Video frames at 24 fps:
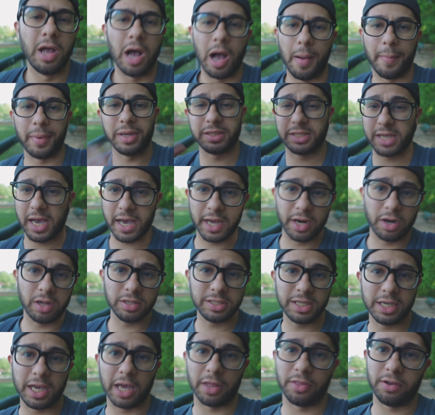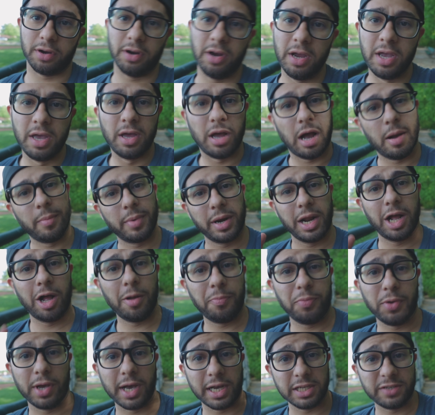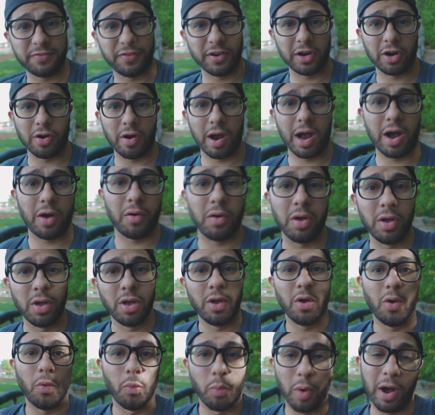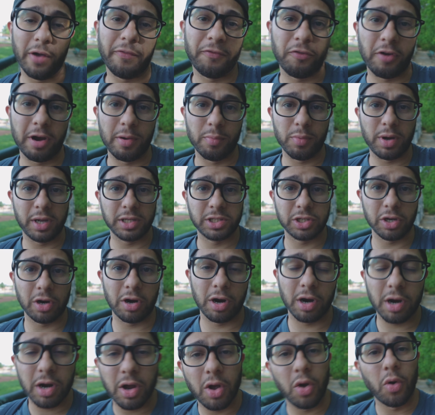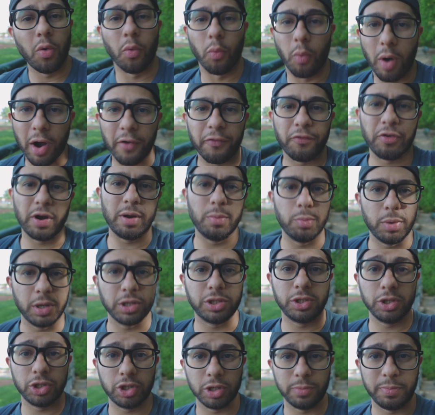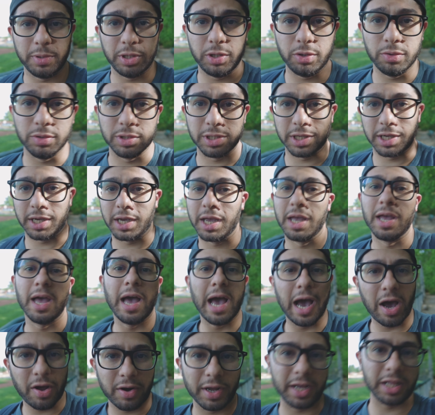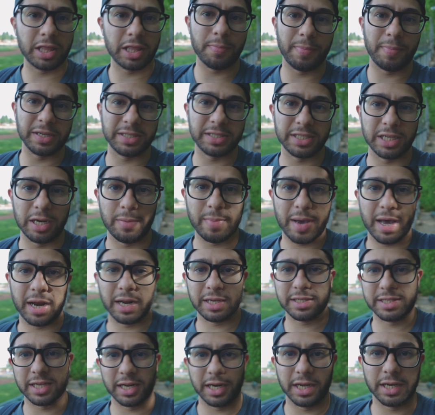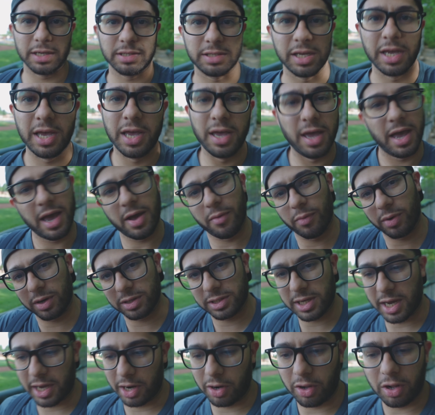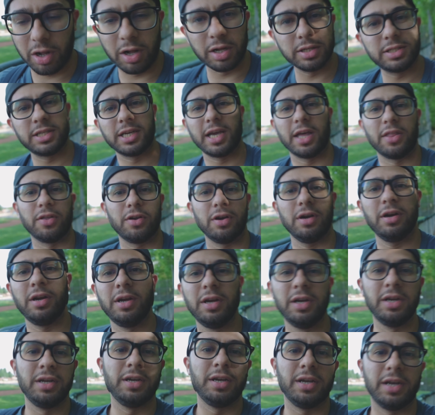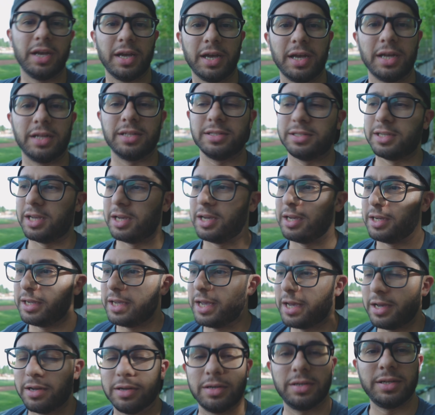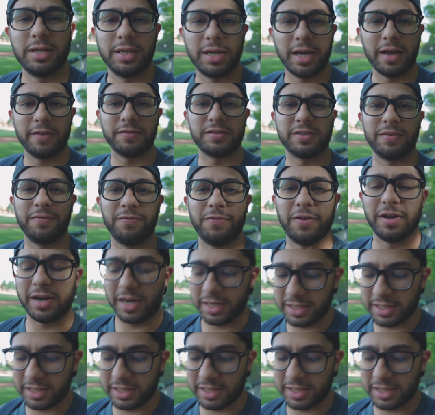I'm gonna tie it all together. I'm gonna help you guys figure out what frame rates are, what frame rates you should be using, how to get the best cinematic settings, and we're gonna tie it all together and yeah, have some fun.